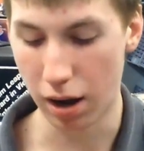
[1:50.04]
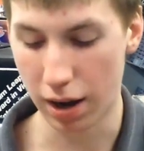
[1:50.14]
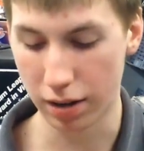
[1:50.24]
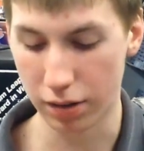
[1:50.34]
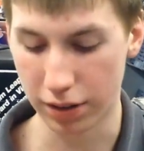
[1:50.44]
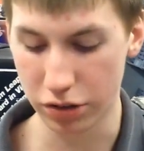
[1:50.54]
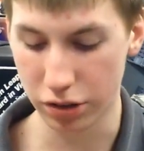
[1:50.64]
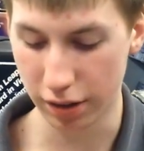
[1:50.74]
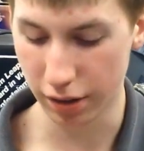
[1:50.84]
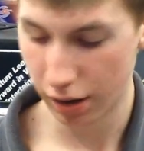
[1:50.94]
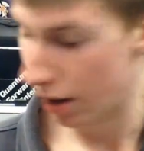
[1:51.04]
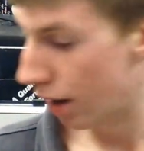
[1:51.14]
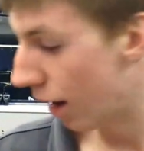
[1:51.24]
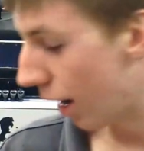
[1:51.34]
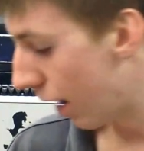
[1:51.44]
Pocket Adventure there.
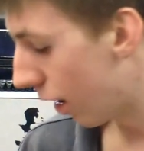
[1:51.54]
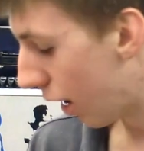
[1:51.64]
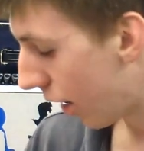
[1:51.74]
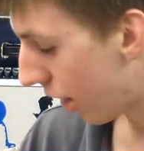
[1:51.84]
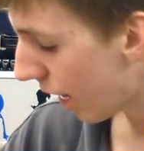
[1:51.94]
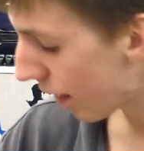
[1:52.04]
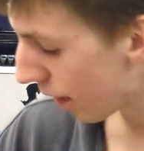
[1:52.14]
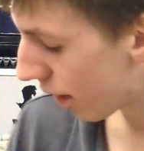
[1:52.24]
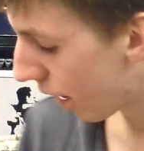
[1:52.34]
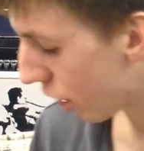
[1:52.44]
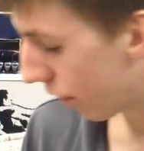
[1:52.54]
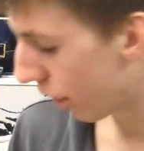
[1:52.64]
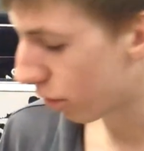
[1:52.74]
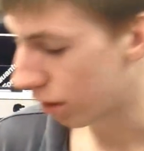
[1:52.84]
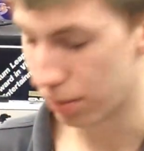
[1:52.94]
And I think I did touch on
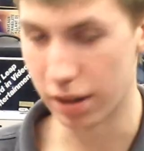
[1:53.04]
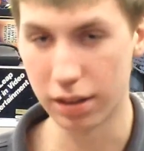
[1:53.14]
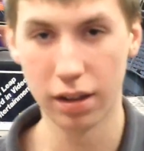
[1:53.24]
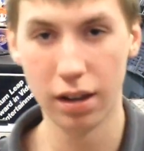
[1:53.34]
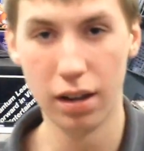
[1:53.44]
this one a bit.